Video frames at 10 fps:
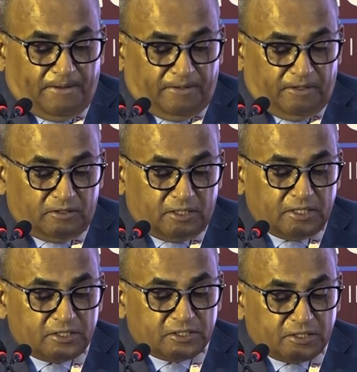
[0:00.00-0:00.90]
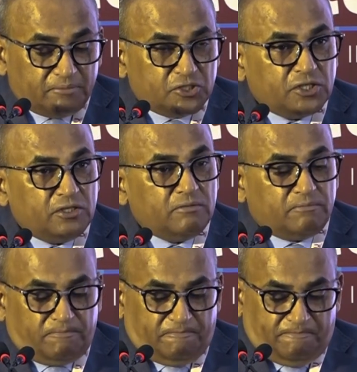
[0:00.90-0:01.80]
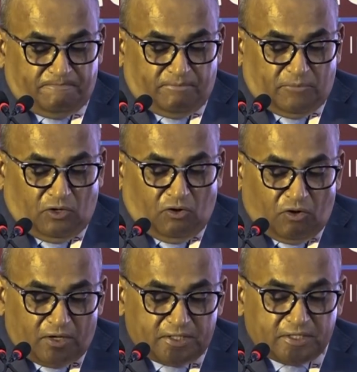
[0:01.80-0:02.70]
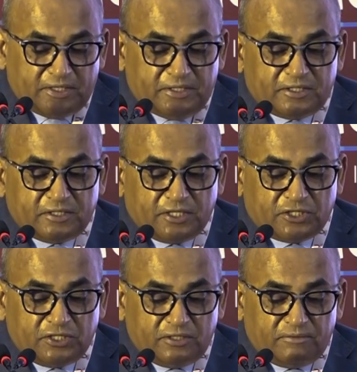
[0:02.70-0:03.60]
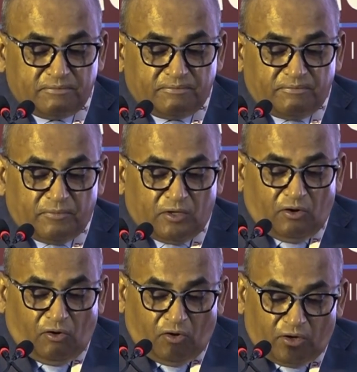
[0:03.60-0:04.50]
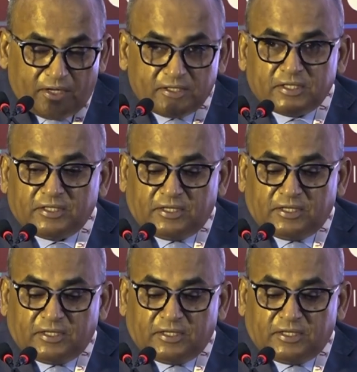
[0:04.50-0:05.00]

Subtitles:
either as a submission or as an interjection or as an